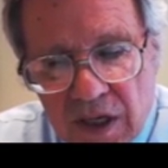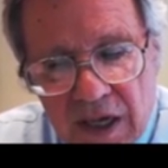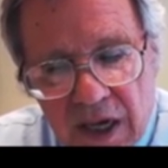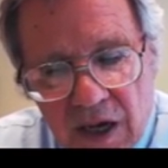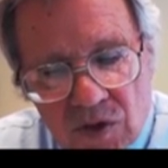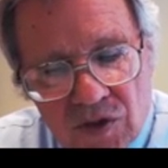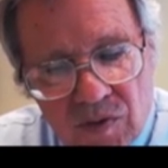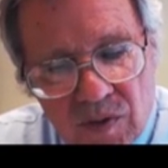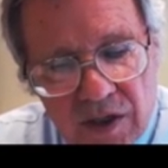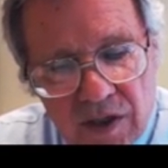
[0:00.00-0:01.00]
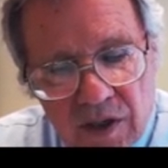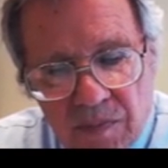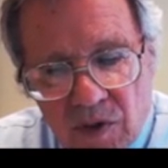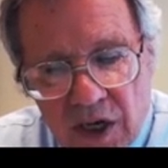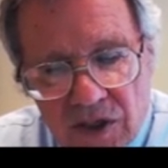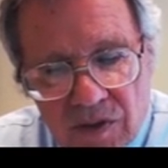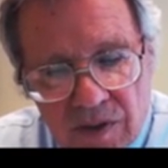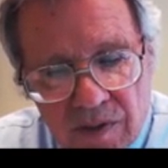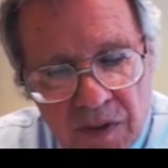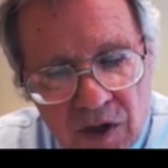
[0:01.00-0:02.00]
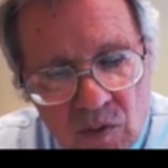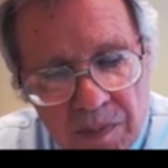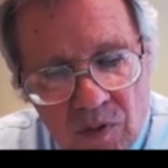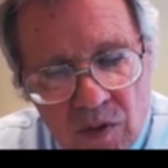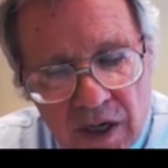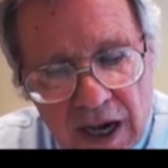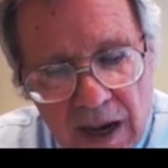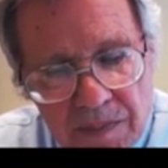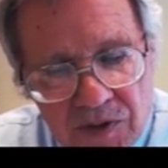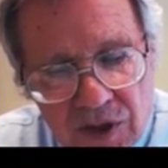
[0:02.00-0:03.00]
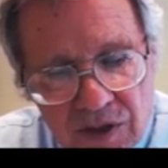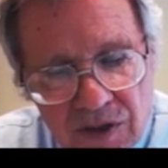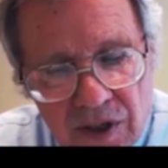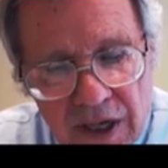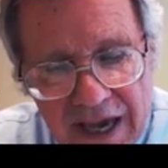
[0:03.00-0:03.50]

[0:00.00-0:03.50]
and restricted appraisal report options,